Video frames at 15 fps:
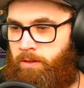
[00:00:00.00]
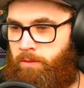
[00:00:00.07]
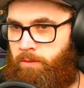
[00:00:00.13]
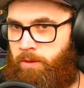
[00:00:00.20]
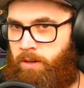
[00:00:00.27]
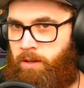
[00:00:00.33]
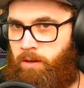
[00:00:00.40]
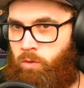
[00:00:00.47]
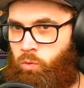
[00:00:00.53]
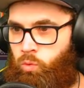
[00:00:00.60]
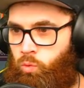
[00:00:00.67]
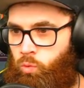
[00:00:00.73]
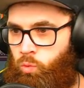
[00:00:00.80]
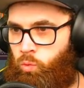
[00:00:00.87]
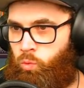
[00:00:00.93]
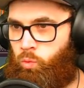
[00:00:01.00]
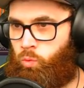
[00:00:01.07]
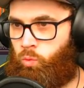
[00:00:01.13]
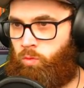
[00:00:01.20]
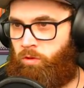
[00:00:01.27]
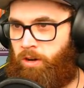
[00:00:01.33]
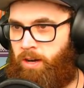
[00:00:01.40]
We can,
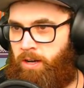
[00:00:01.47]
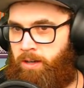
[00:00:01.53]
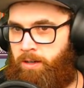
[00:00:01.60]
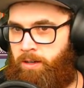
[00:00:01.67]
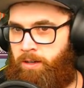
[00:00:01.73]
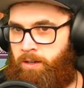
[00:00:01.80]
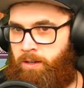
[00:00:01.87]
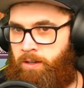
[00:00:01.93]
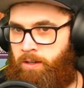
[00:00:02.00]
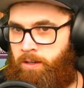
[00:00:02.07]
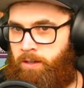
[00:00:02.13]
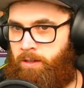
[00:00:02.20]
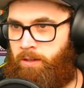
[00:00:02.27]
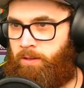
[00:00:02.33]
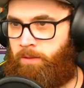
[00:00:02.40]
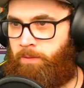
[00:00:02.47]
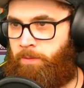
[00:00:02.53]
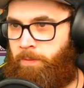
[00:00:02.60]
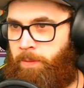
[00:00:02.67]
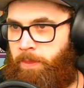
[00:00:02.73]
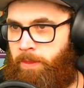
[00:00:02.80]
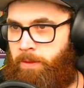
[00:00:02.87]
ooh, right.
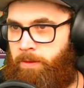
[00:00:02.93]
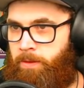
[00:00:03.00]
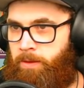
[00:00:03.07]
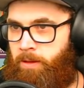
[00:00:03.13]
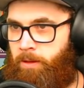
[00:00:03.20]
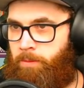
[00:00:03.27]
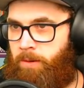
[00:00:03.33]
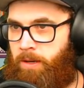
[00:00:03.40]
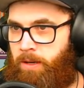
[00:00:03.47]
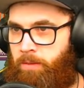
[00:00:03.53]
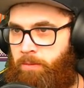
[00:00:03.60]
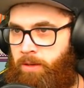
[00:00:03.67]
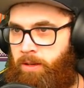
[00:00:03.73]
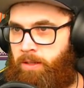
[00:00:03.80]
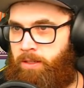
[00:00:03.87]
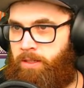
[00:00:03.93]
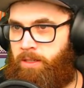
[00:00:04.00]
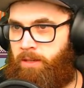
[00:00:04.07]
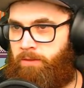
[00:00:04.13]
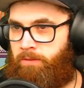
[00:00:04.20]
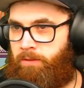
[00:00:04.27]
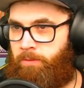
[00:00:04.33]
I'm going to pick up my
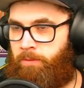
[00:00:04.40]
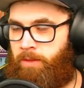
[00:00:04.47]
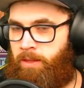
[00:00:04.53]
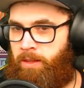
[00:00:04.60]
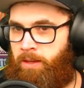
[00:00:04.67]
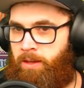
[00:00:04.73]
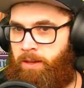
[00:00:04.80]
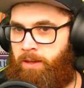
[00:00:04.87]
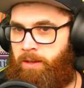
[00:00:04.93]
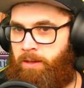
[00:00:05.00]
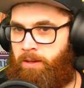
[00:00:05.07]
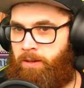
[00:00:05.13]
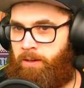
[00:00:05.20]
stuff from there.